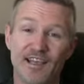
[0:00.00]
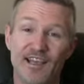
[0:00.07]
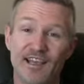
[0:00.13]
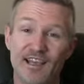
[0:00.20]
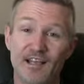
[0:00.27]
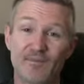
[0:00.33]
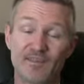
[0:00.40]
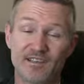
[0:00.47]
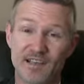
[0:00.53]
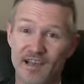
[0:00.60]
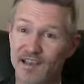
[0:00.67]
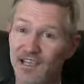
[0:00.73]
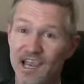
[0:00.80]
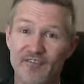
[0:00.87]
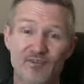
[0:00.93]
And I'll be
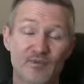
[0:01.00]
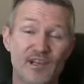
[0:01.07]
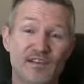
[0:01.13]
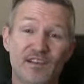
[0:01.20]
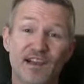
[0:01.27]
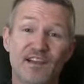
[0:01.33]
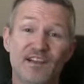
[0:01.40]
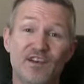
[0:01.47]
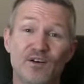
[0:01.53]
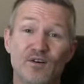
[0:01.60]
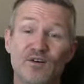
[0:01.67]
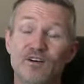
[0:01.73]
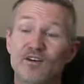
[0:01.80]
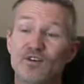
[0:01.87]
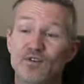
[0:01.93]
telling everybody that I
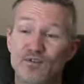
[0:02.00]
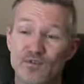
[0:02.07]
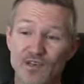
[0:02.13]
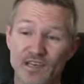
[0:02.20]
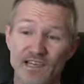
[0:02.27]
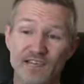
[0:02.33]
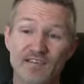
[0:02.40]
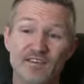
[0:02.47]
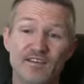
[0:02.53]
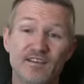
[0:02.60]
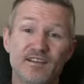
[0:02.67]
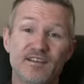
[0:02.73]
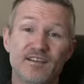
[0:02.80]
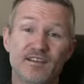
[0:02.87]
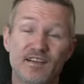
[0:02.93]
know who needs
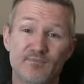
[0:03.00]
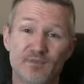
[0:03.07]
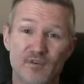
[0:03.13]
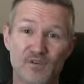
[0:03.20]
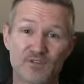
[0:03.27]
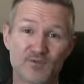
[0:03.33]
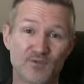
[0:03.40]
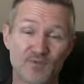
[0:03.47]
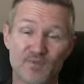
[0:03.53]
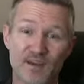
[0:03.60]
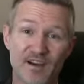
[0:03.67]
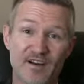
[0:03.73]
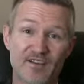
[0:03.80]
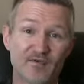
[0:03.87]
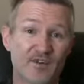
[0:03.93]
upholstery
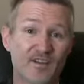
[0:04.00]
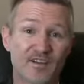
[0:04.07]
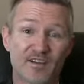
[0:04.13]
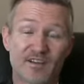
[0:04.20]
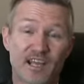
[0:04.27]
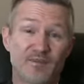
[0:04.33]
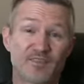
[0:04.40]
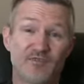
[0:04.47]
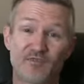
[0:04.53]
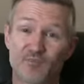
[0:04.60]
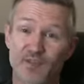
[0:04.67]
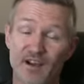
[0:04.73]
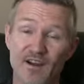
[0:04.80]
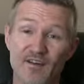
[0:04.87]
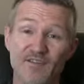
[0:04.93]
repairs or other types of
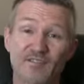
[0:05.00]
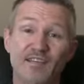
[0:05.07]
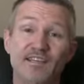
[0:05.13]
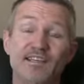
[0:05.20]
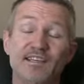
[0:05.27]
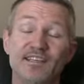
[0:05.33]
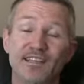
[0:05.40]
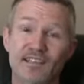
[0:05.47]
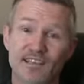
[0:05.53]
repairs to